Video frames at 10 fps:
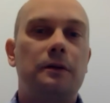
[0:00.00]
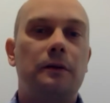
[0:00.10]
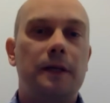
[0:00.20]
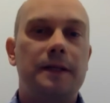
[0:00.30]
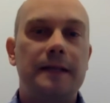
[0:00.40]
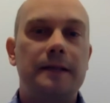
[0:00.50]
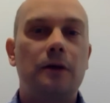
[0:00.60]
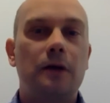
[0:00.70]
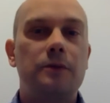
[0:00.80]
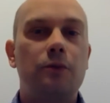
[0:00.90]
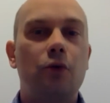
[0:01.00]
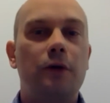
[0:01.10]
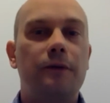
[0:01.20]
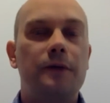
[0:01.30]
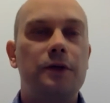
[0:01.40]
like 10 times more
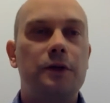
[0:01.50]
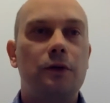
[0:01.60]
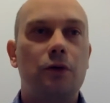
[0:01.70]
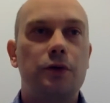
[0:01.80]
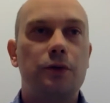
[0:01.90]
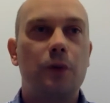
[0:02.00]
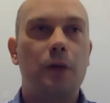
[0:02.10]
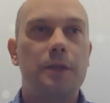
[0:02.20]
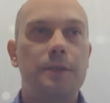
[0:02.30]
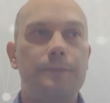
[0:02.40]
efficient cost-wise.